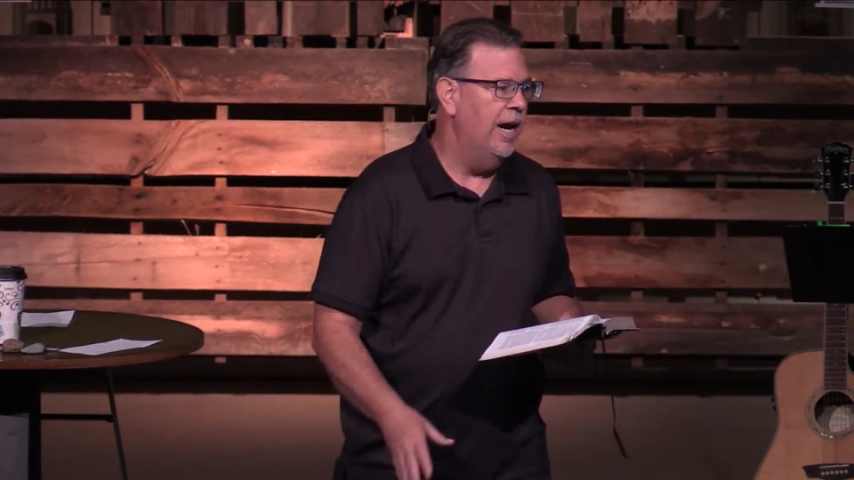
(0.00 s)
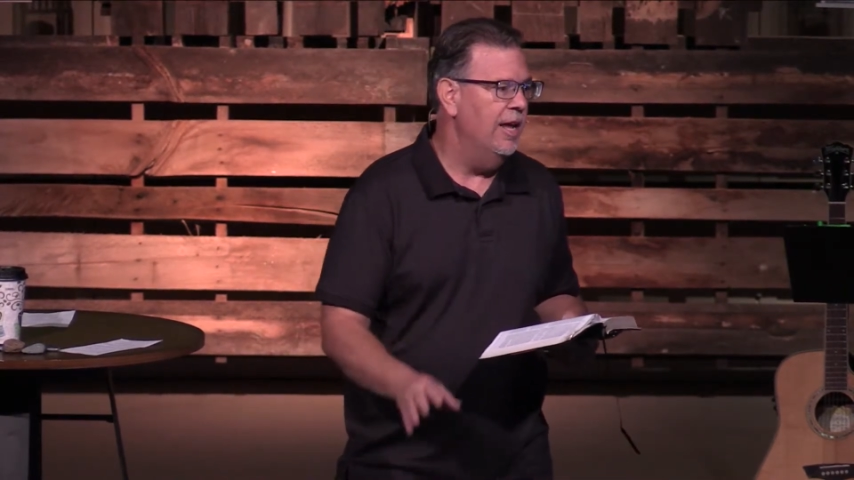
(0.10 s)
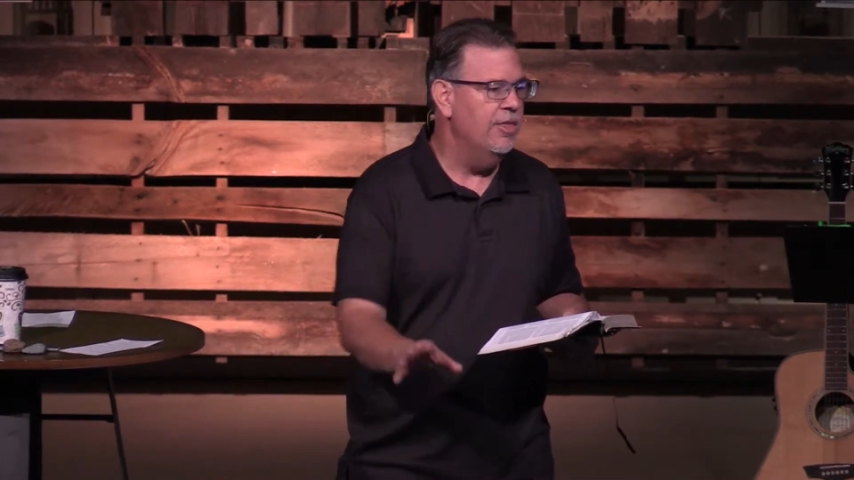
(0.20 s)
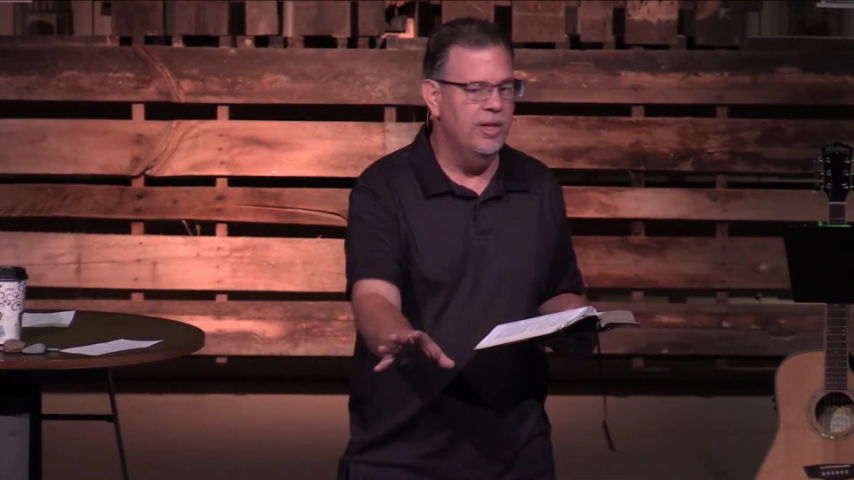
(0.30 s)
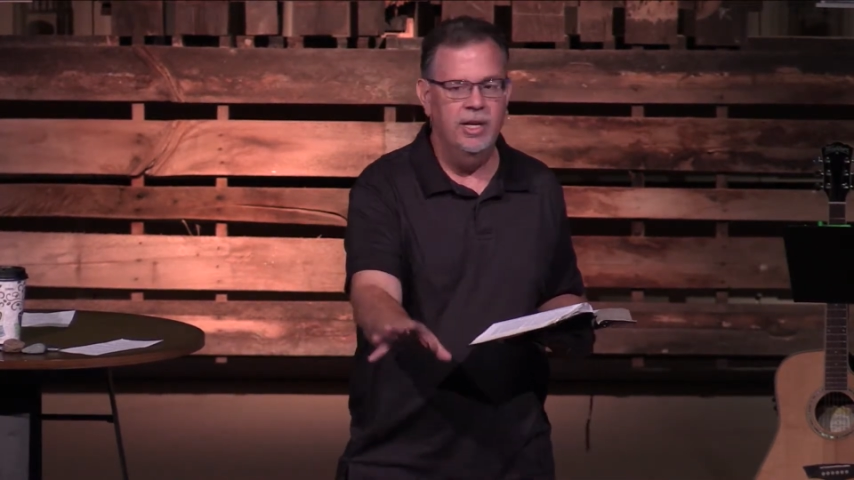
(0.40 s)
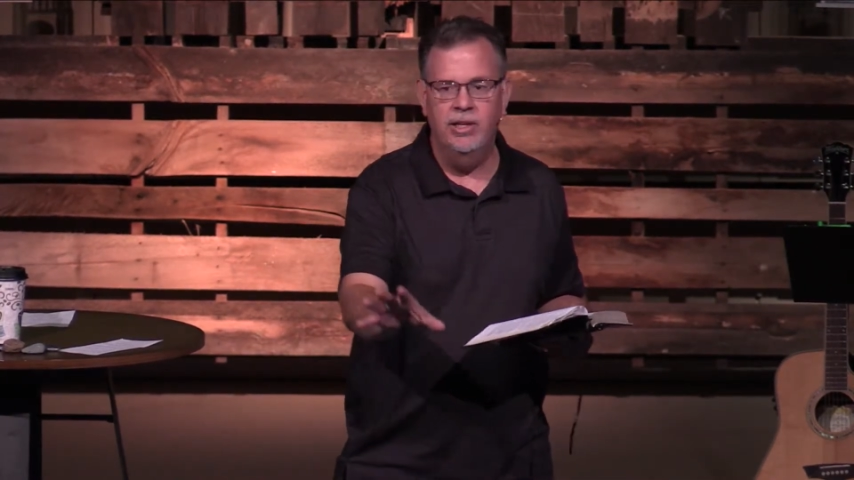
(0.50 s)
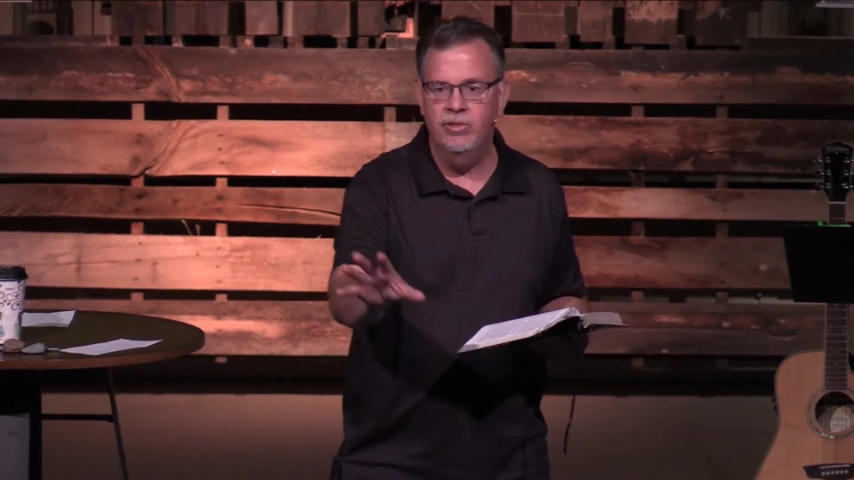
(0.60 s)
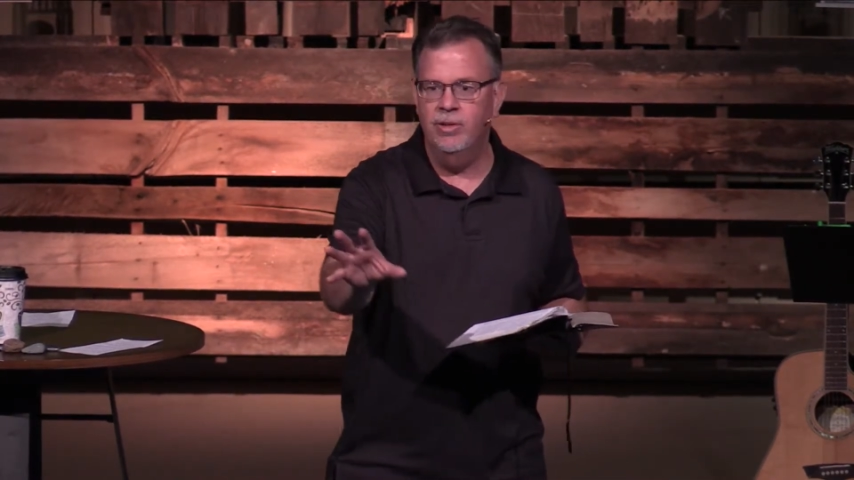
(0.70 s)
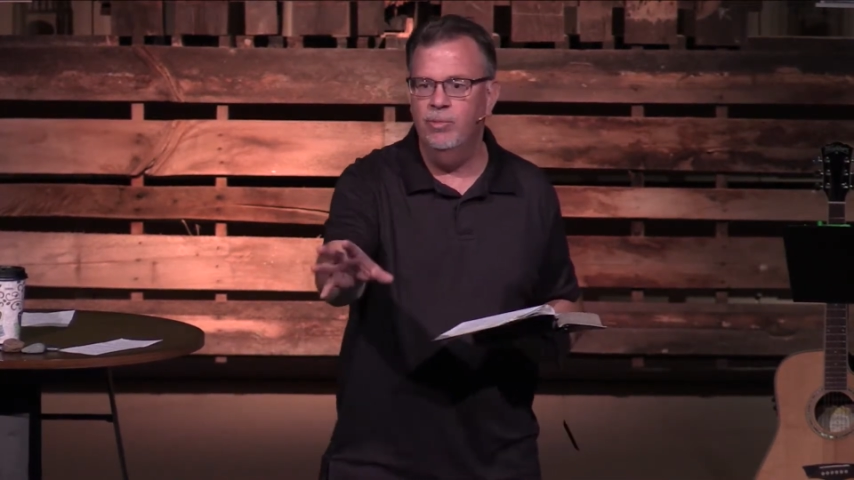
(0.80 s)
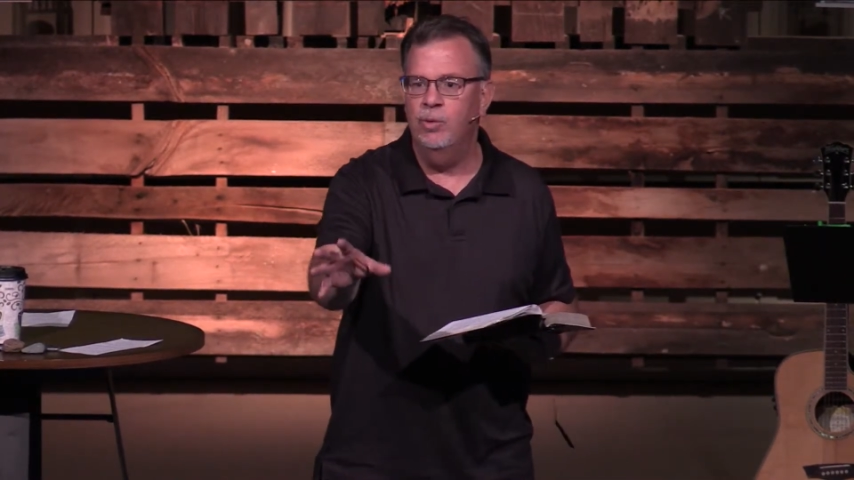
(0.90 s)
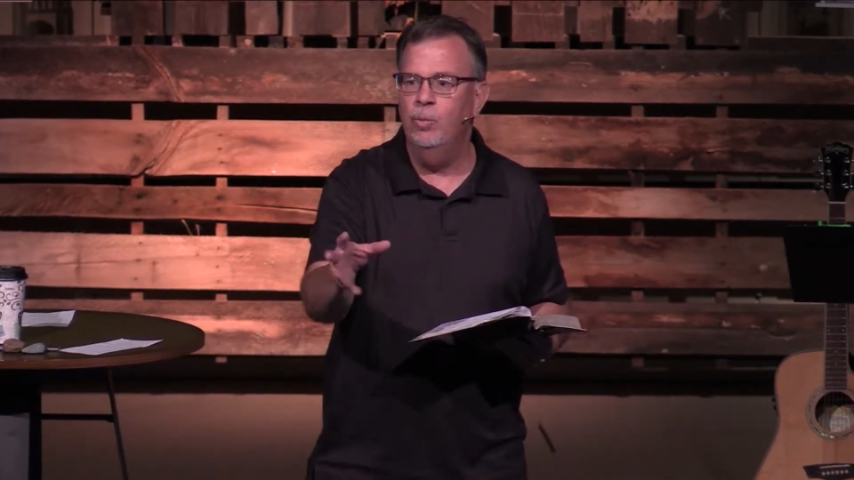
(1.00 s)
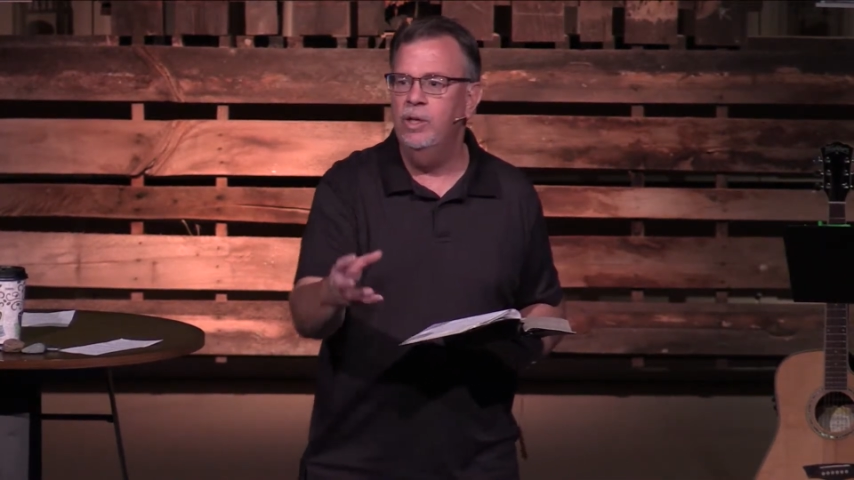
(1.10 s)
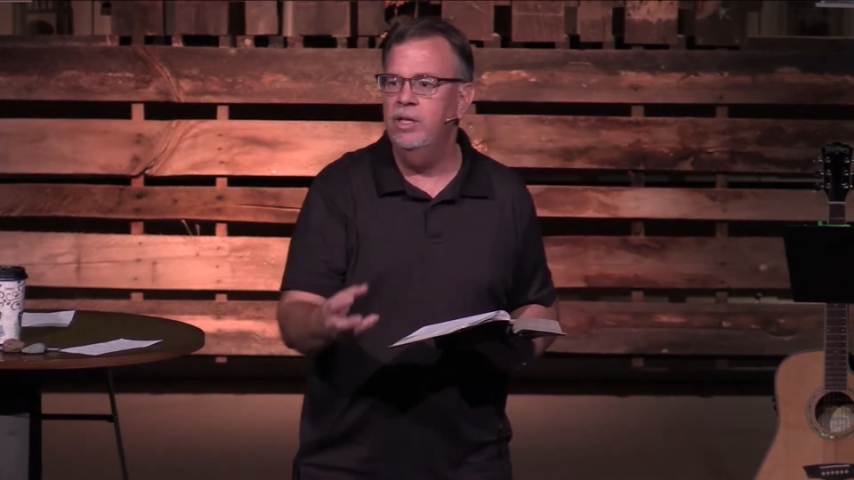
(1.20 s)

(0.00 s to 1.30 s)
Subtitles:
I think it's something we